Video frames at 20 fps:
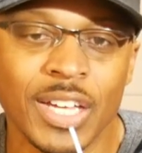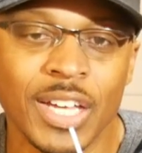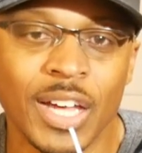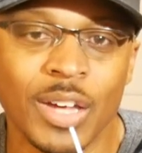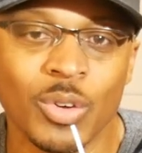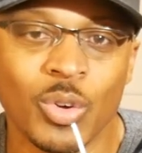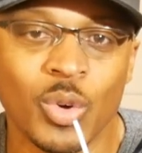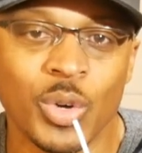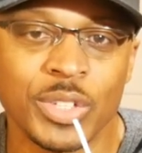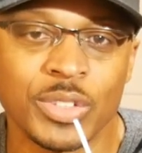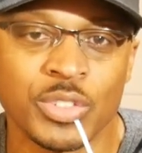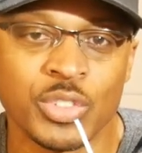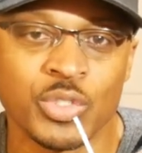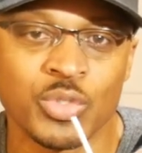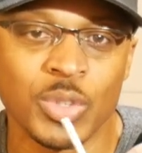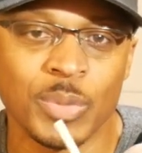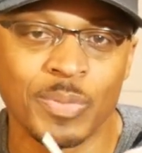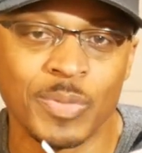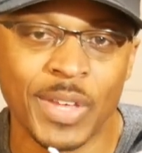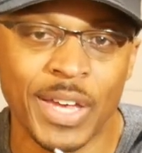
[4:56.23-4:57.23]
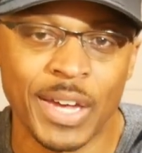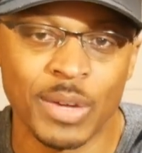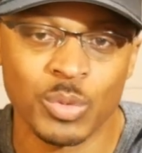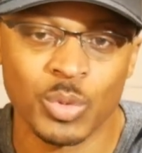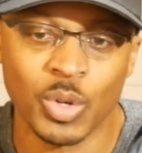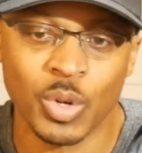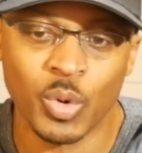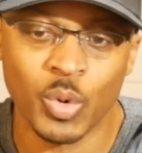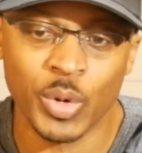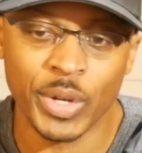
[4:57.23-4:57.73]
I'll go ahead and strip that
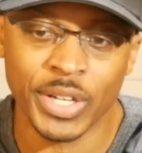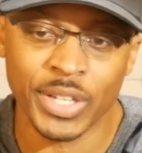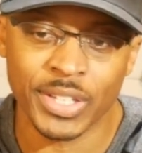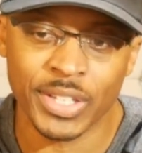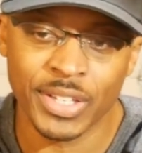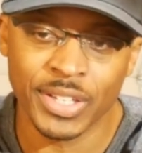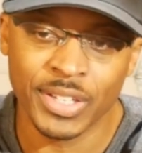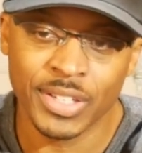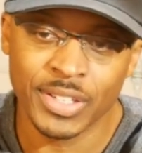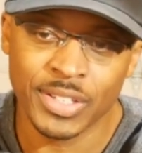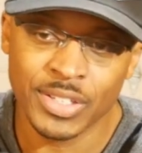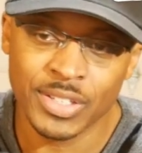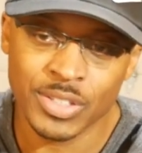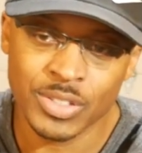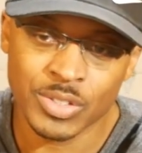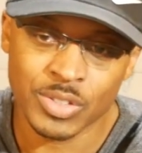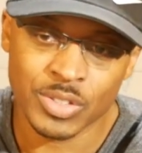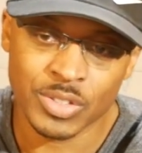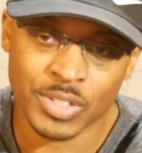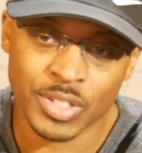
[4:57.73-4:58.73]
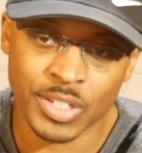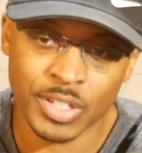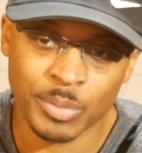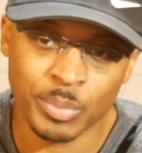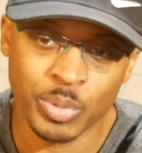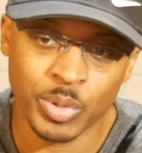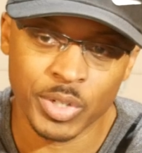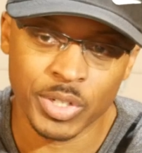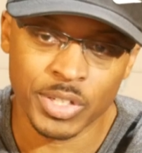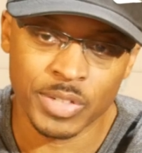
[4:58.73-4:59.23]
real quick. Just kind of
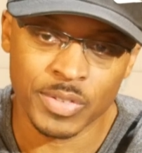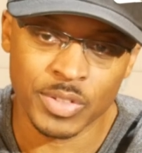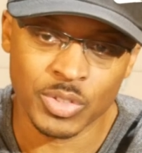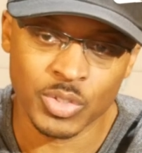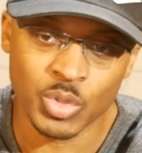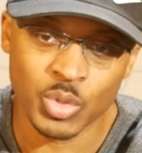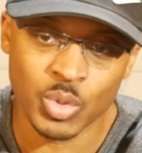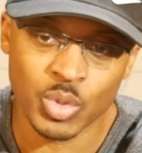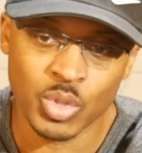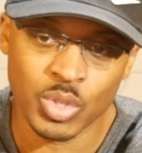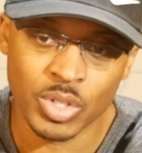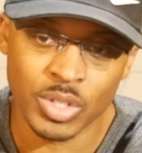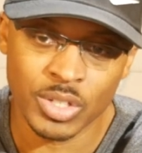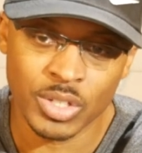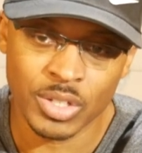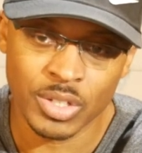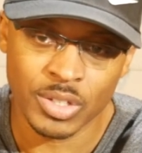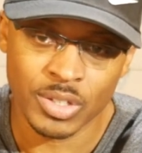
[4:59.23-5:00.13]
put it in the tool.